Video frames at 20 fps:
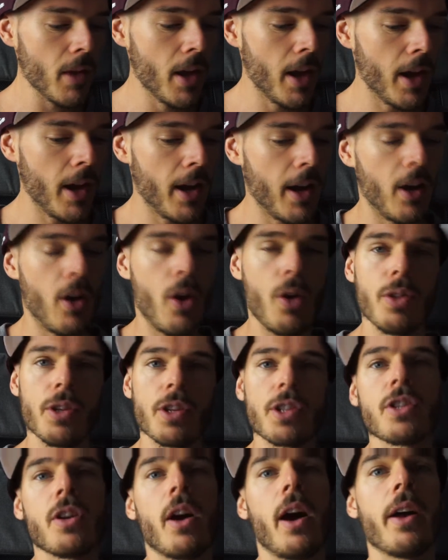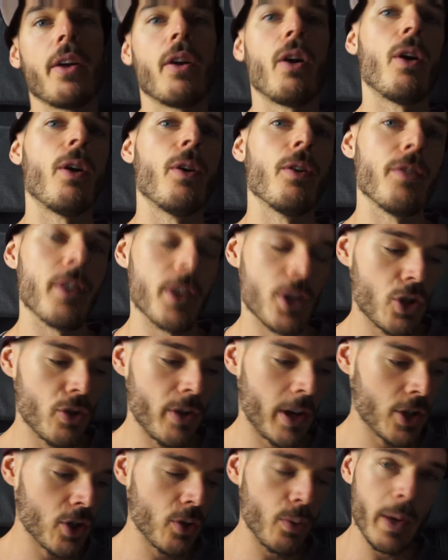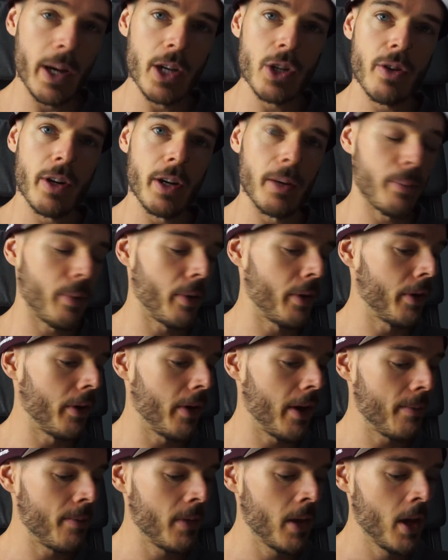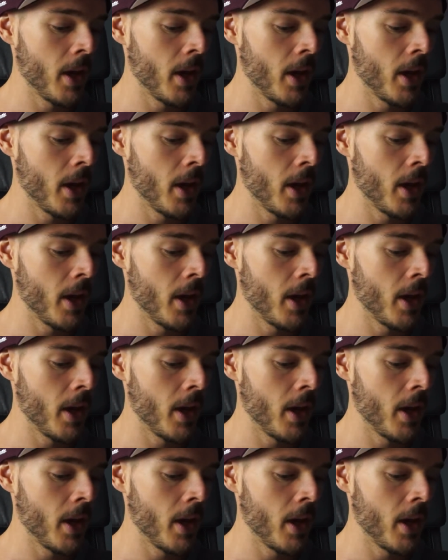on the side of a structured weight training program.